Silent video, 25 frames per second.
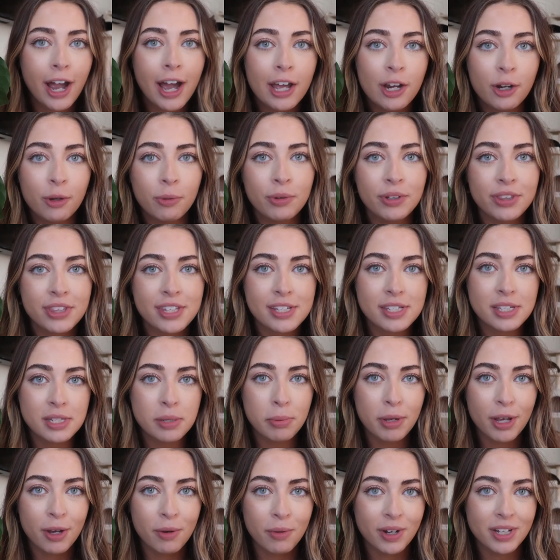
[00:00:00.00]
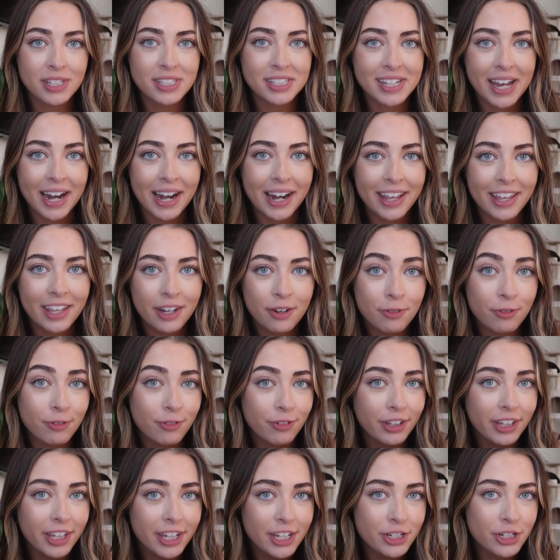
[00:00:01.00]
I don't want this to be a one-sided
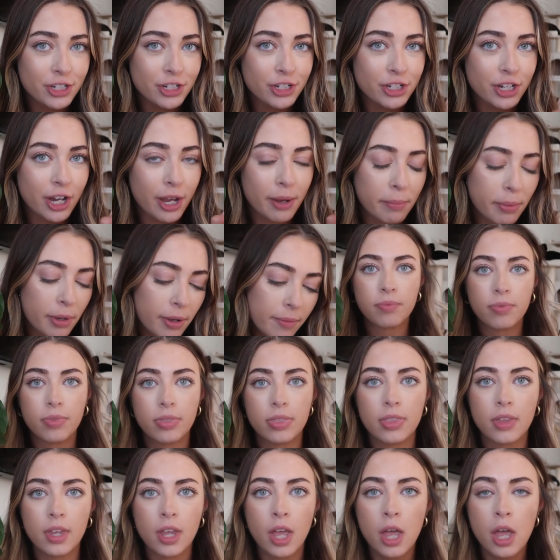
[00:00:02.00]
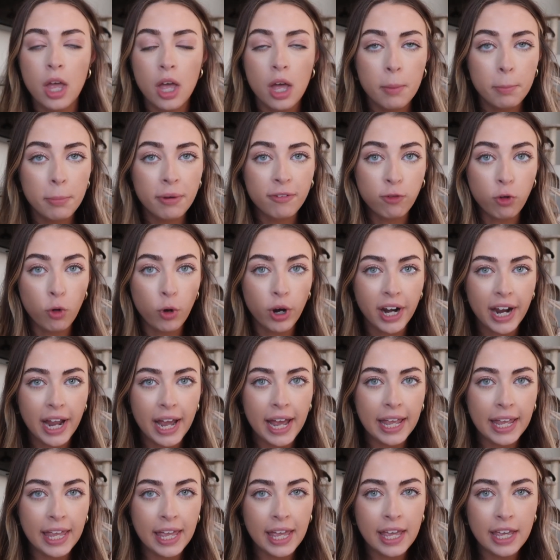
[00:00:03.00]
relationship. Before
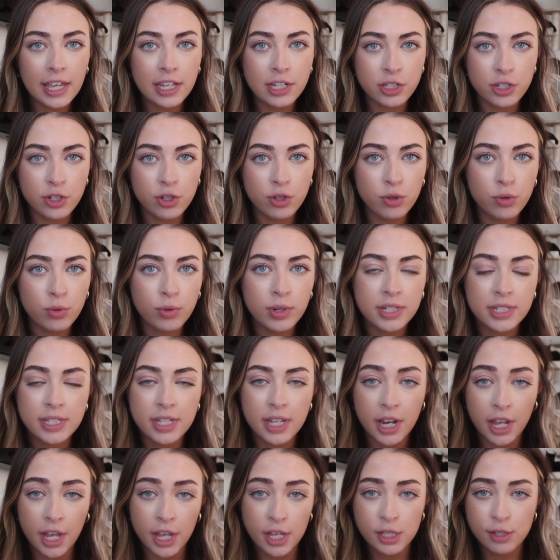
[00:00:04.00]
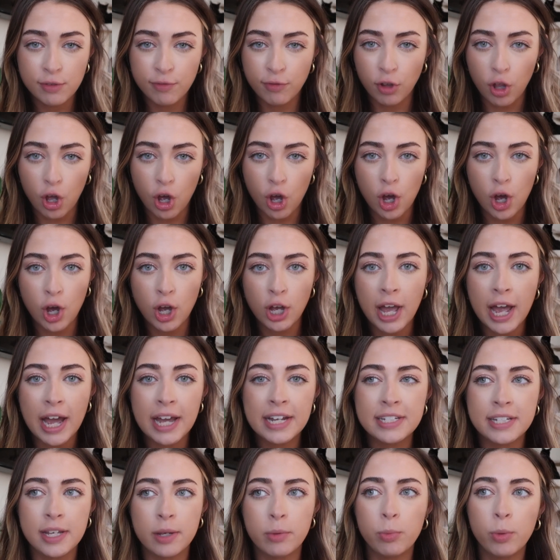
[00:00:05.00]
I get into today's vlog,
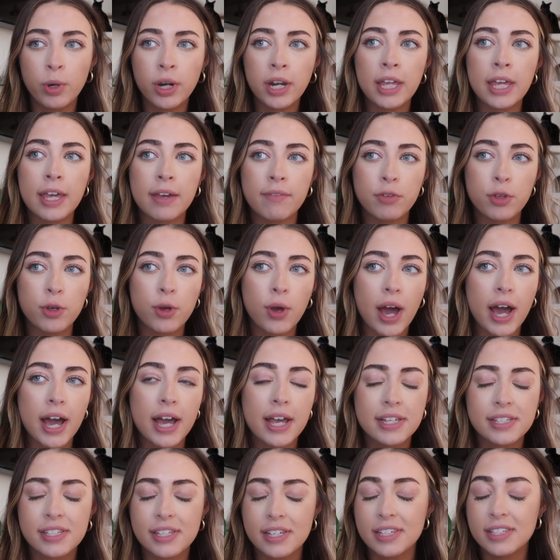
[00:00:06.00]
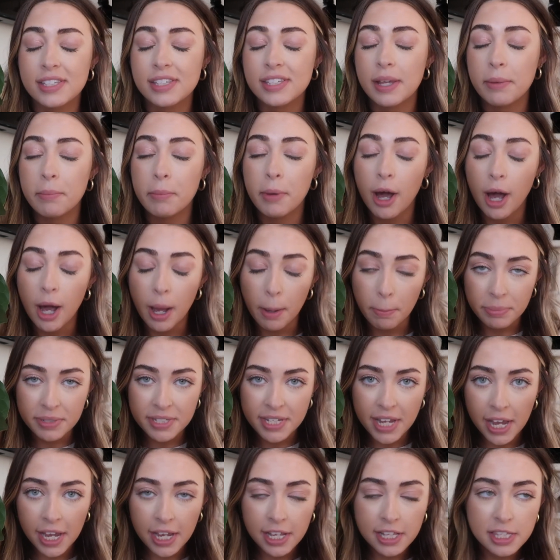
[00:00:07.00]
I did want to give you guys some
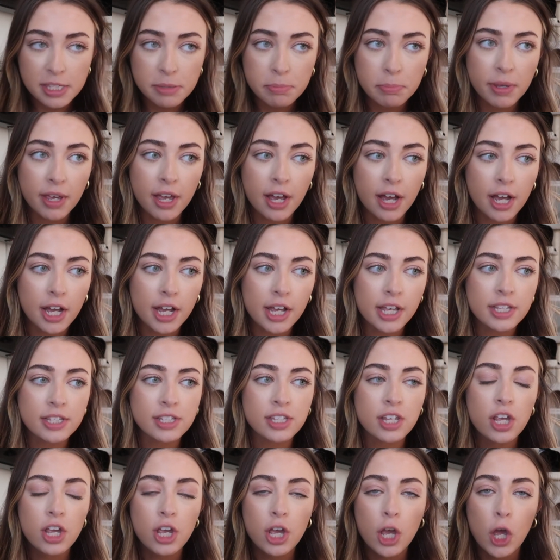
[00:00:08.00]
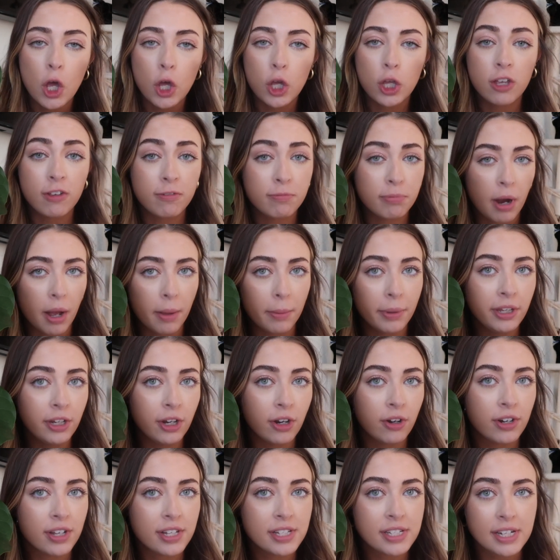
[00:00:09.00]
updates because you've probably
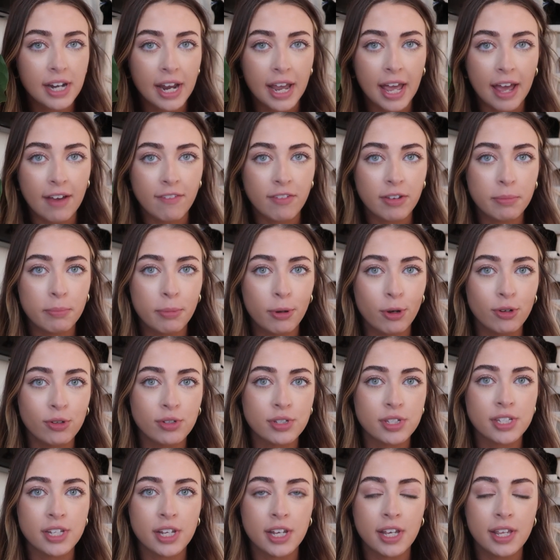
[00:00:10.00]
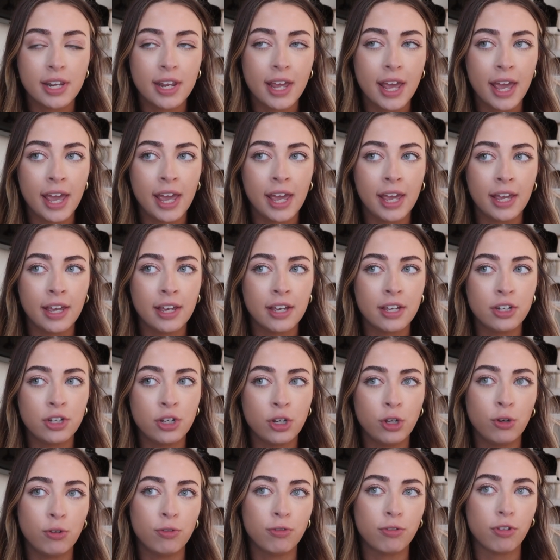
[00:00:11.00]
noticed I haven't posted a
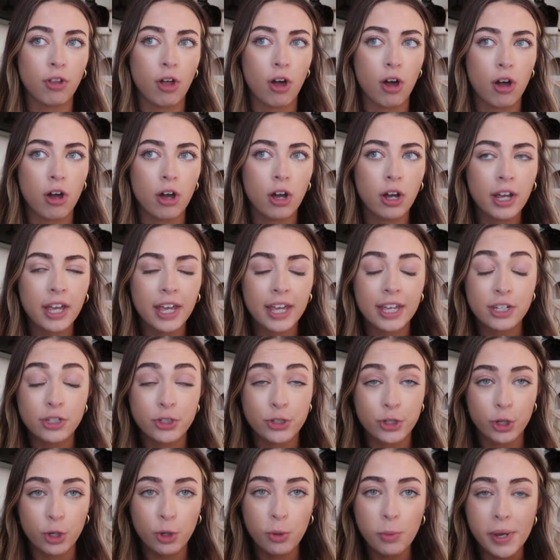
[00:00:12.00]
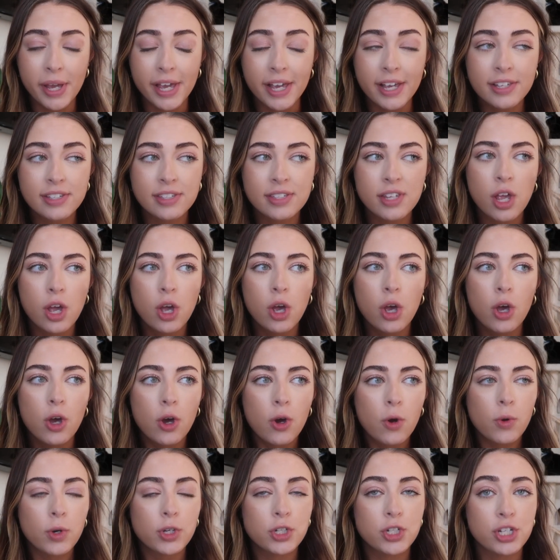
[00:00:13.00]
new vlog in 2 weeks,
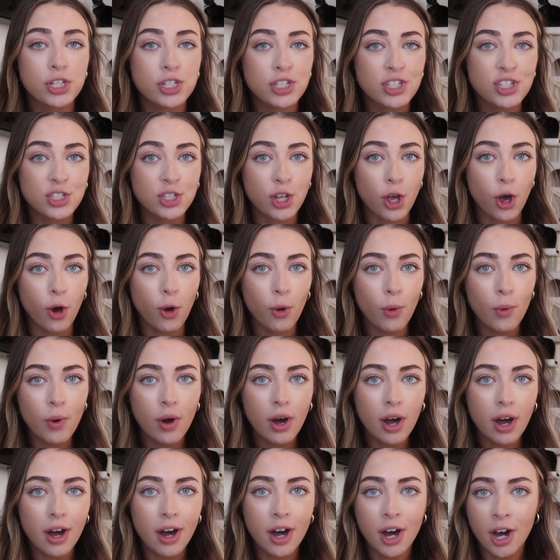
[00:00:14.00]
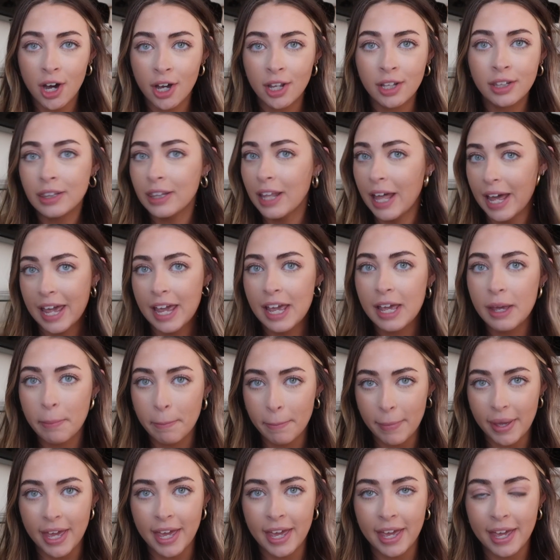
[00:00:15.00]
which is so unlike
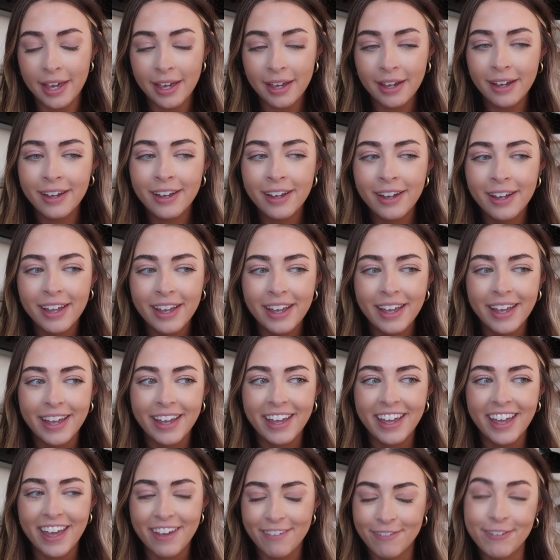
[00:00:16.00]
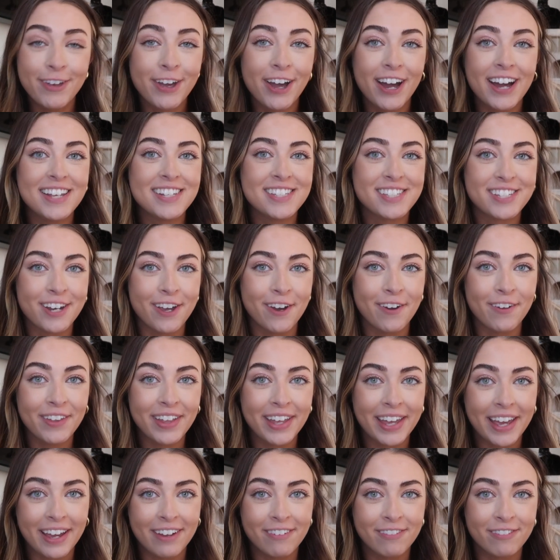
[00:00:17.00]
me. If you guys know,
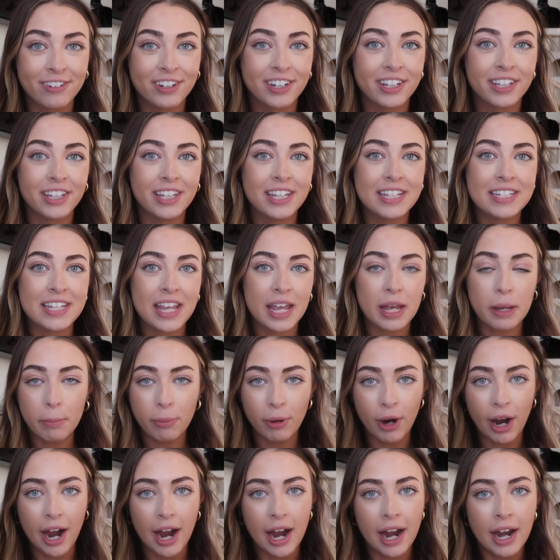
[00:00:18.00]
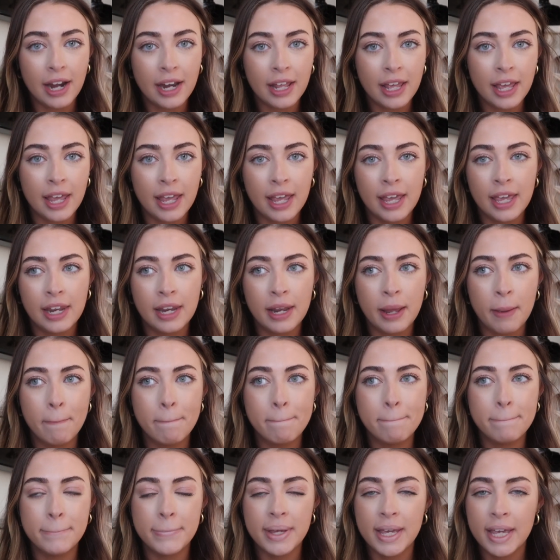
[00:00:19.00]
like, I really take pride
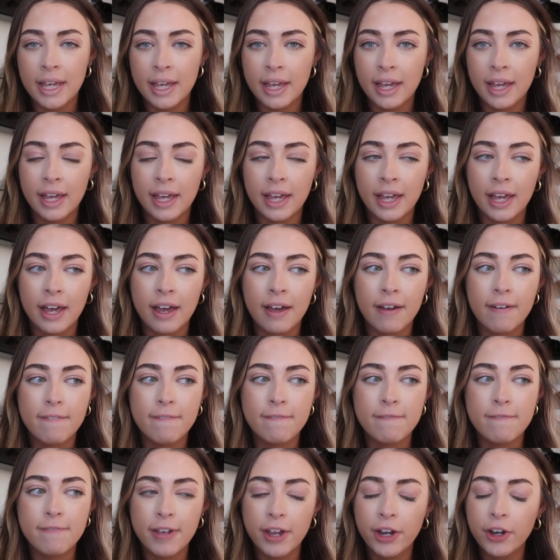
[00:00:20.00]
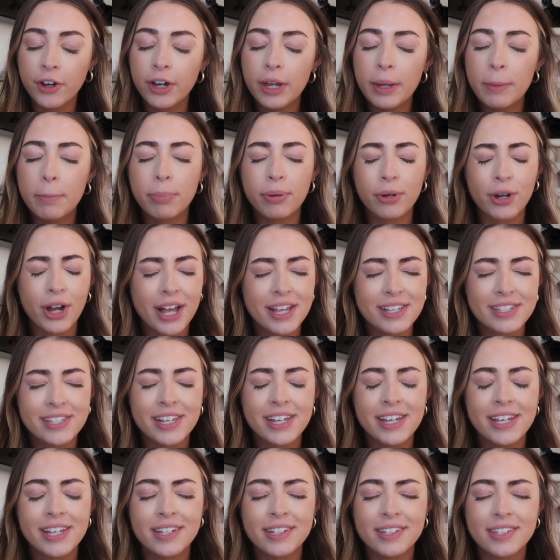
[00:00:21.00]
in being very
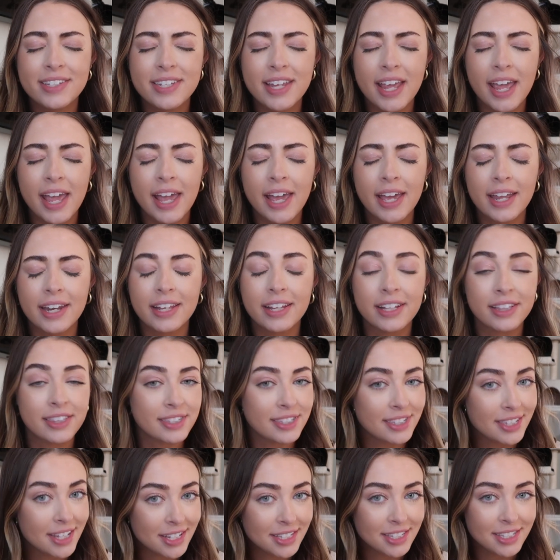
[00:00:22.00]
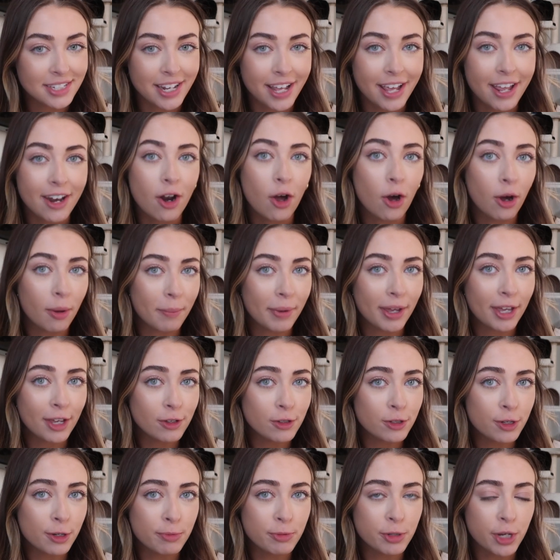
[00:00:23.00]
present and consistent on my
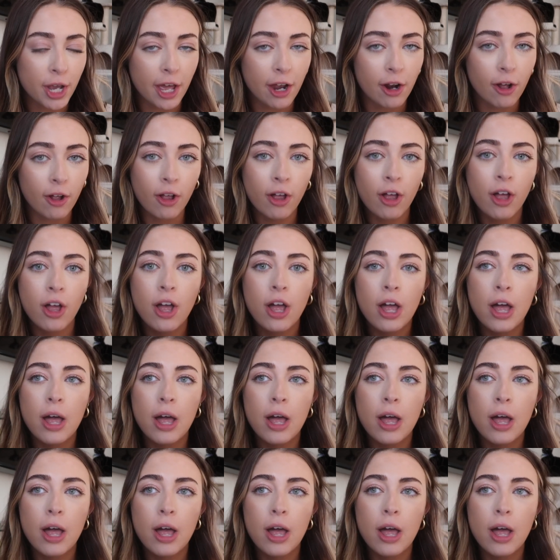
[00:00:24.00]
YouTube channel.